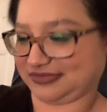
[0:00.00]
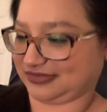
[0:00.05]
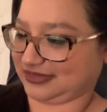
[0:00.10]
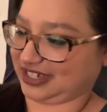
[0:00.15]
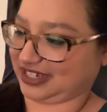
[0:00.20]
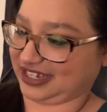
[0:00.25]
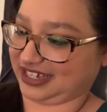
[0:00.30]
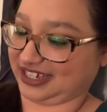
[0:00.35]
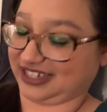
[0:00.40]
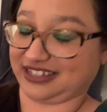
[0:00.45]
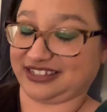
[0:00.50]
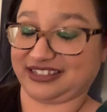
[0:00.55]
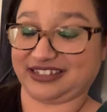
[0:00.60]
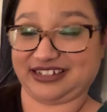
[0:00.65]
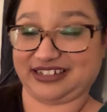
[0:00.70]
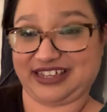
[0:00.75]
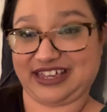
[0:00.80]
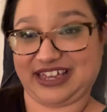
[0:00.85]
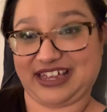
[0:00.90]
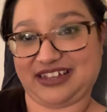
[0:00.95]
I guess a
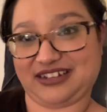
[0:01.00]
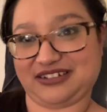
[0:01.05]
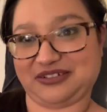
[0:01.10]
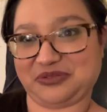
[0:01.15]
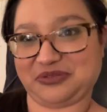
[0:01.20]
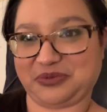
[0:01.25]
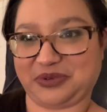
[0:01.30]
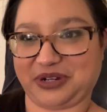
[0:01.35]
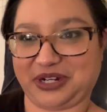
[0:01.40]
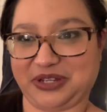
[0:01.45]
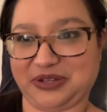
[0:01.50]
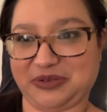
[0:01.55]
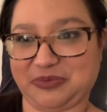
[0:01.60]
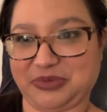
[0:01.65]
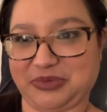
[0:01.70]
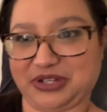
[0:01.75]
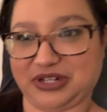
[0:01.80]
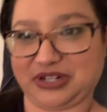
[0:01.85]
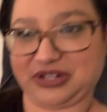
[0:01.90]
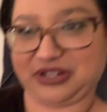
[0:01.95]
can where you
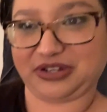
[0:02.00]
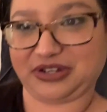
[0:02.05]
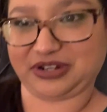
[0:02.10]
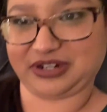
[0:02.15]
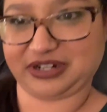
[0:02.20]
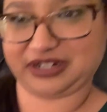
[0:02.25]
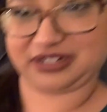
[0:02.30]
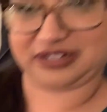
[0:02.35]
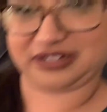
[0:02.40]
put your